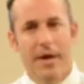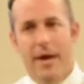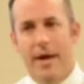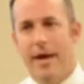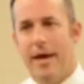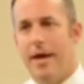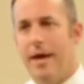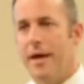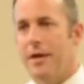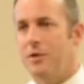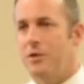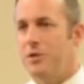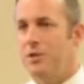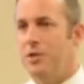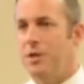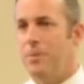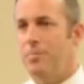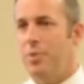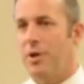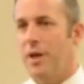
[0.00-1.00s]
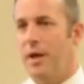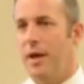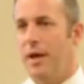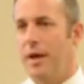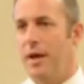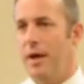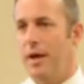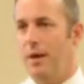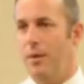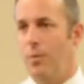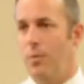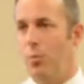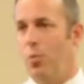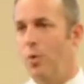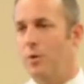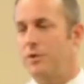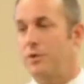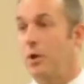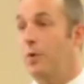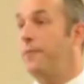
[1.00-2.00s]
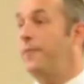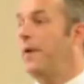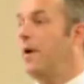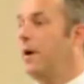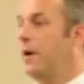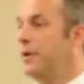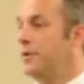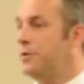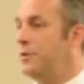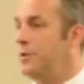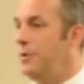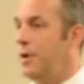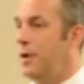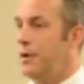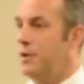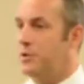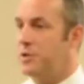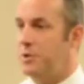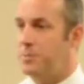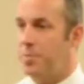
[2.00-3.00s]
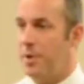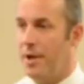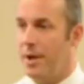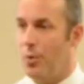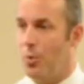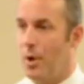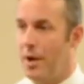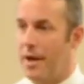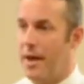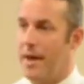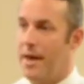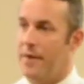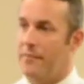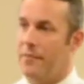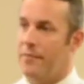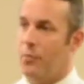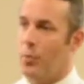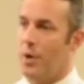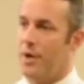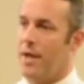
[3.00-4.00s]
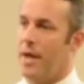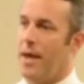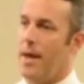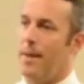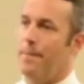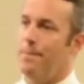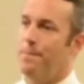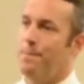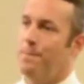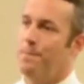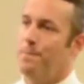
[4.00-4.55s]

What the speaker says: and she played, so far in 2 years, she played one half of one game.